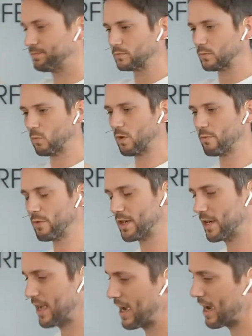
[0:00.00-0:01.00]
what we're
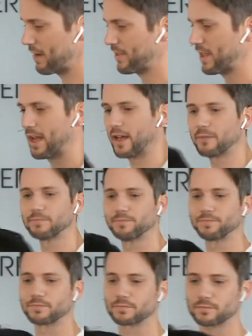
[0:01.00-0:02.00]
going to have there
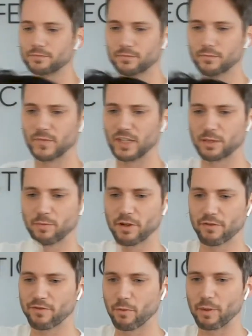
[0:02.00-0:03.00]
is a
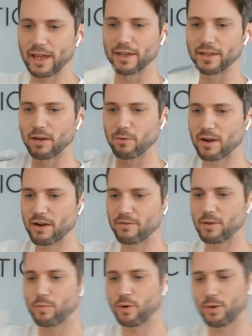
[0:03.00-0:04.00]
beautiful blend that wherever
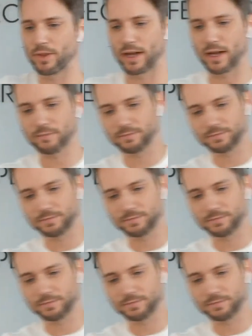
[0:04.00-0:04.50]
you put that,